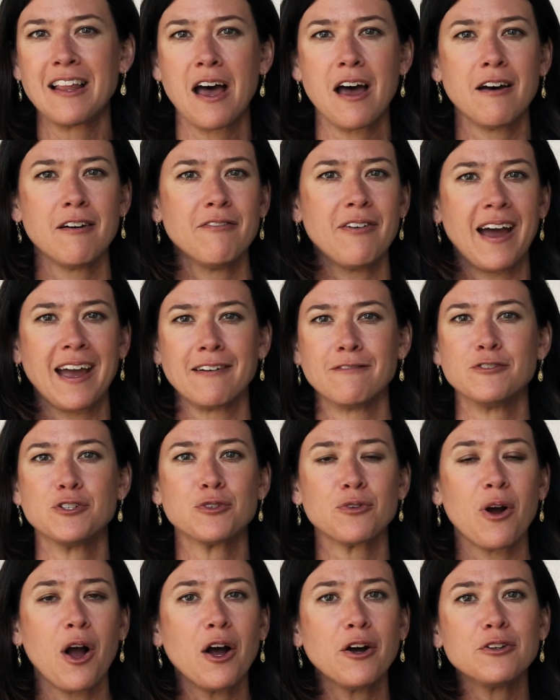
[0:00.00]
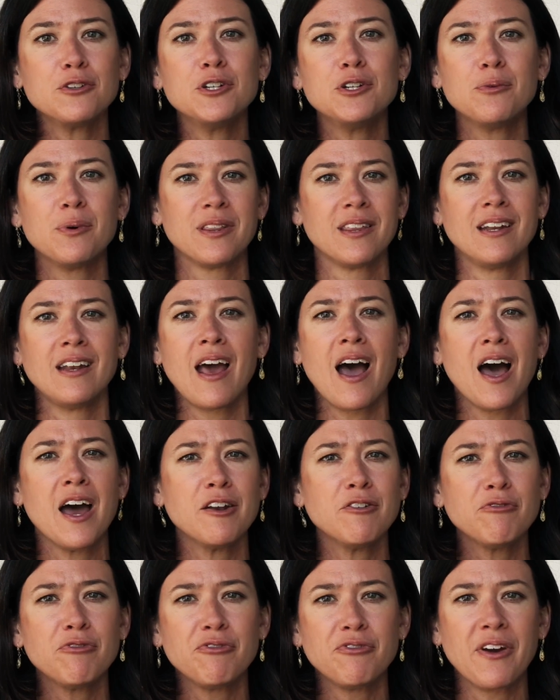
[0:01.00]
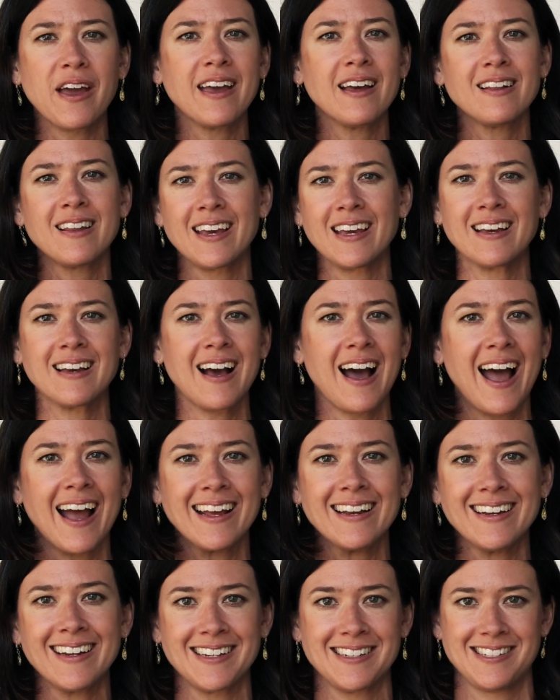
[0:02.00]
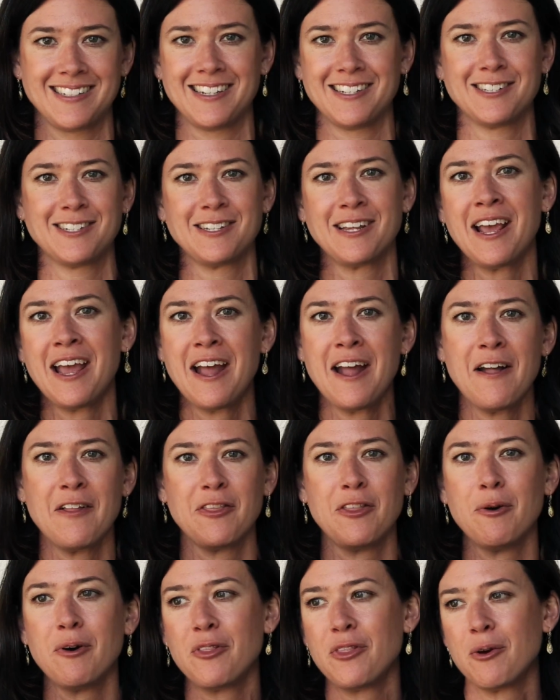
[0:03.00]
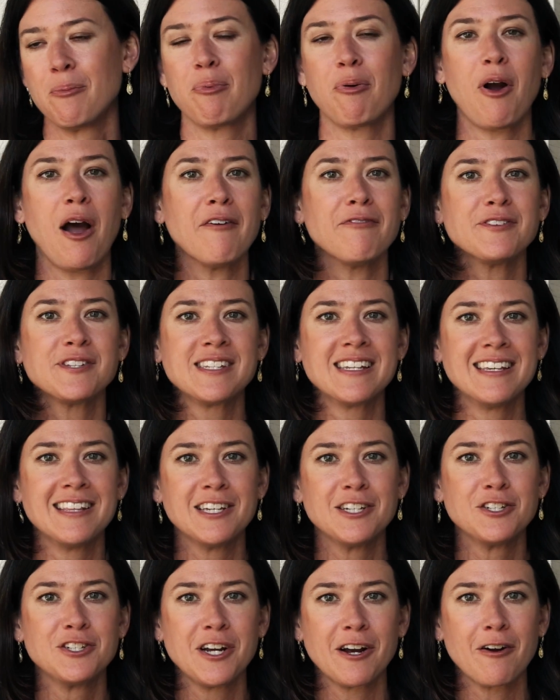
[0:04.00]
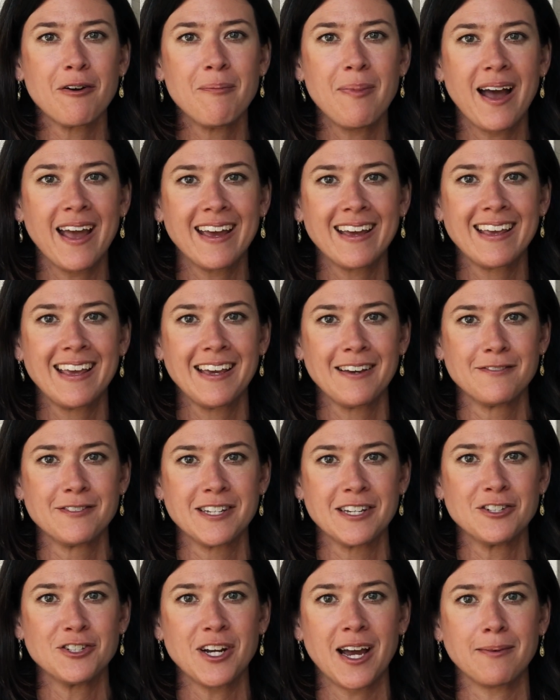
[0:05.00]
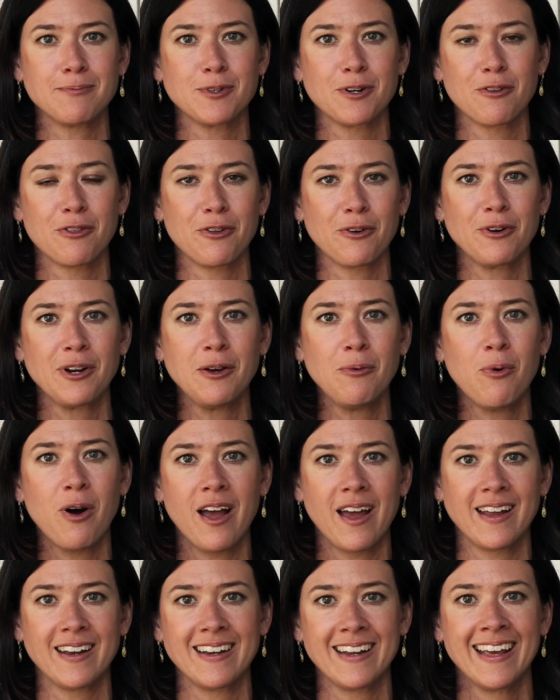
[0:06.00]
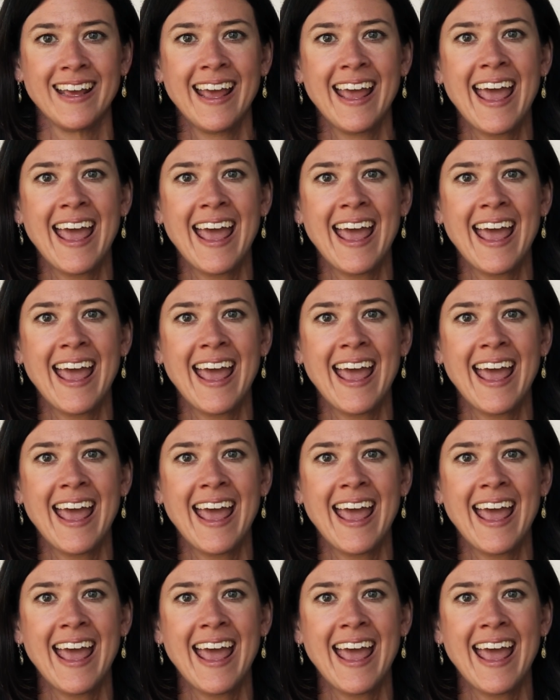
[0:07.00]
love. I have drawn you with an unfailing kindness. It's the prophecy that Jeremiah gives in chapter 31.